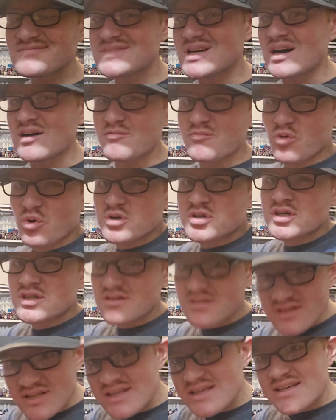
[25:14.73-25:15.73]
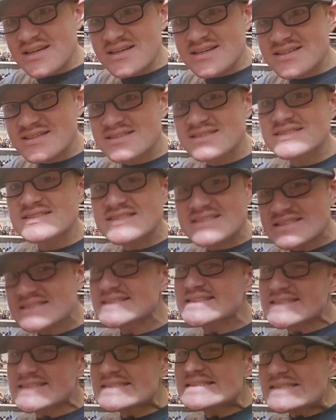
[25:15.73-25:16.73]
unfortunately,
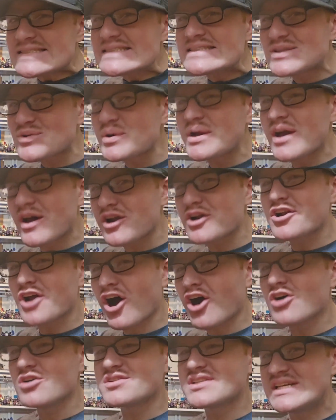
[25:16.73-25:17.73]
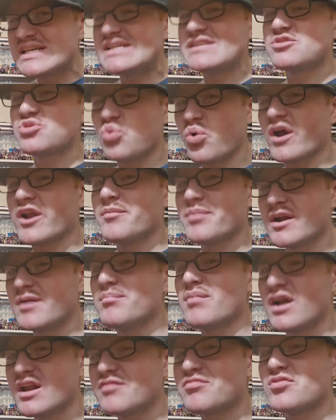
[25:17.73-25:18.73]
$300 is quite a bit of
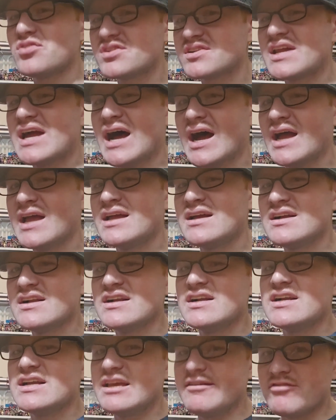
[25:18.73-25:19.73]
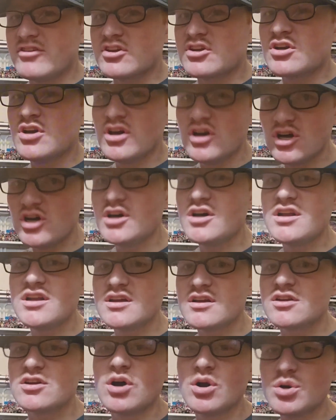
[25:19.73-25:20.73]
money for this guy. If you
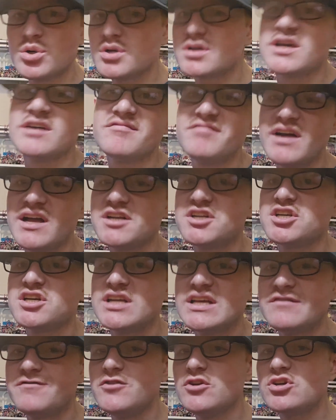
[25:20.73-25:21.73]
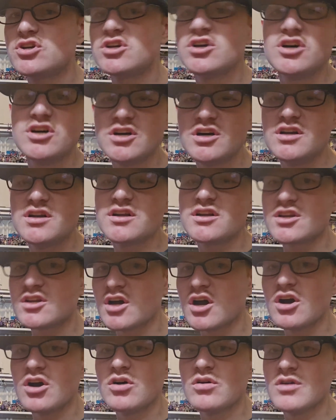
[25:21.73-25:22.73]
could go to a convention, if you could
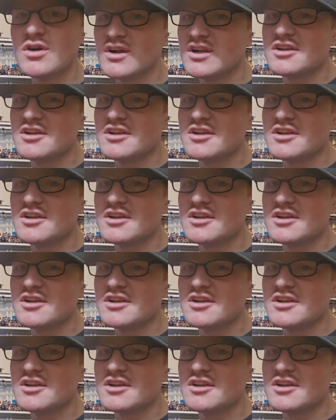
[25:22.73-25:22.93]
go